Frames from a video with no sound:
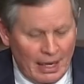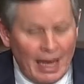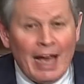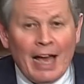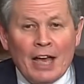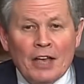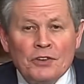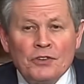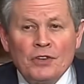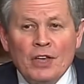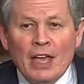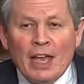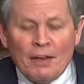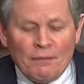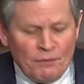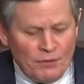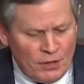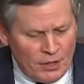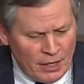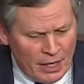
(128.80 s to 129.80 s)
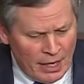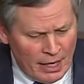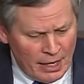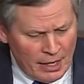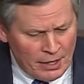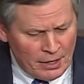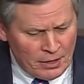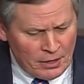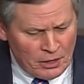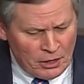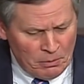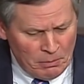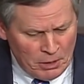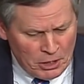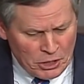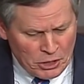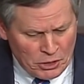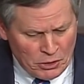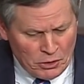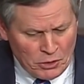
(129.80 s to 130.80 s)
As F D A
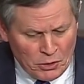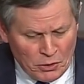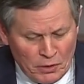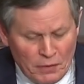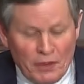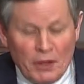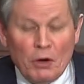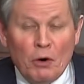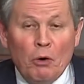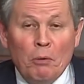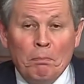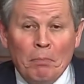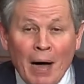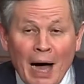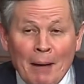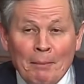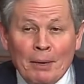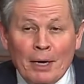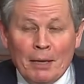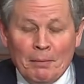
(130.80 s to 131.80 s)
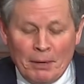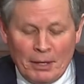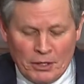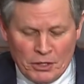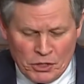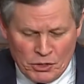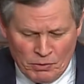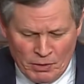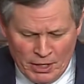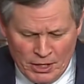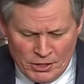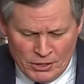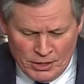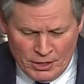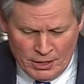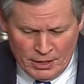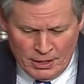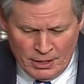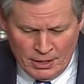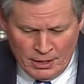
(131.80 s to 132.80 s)
commissioner during the Obama
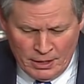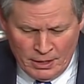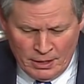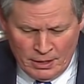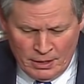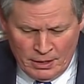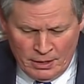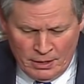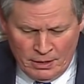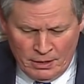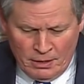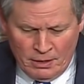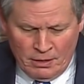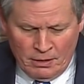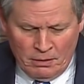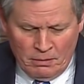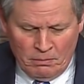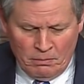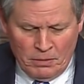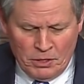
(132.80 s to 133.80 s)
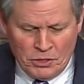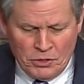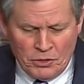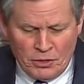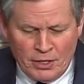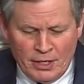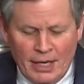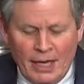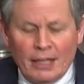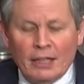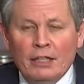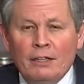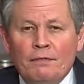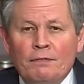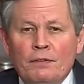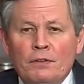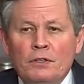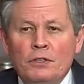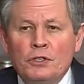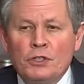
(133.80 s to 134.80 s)
administration, Mister Califf
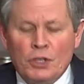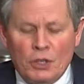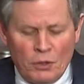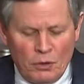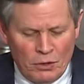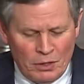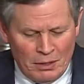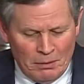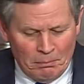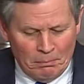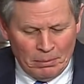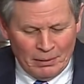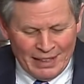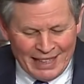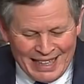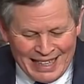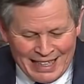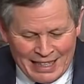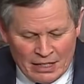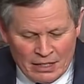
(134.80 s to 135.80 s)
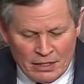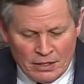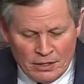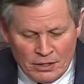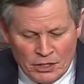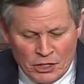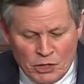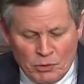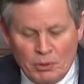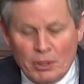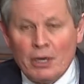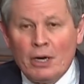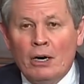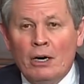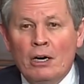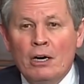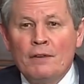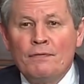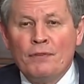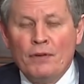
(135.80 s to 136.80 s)
showed blatant
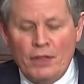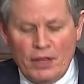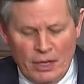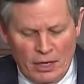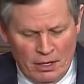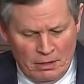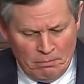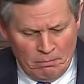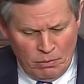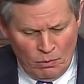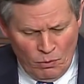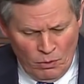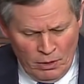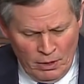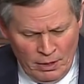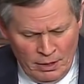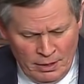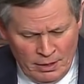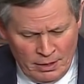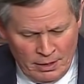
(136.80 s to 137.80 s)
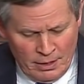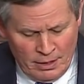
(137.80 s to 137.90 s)
disregard for the unborn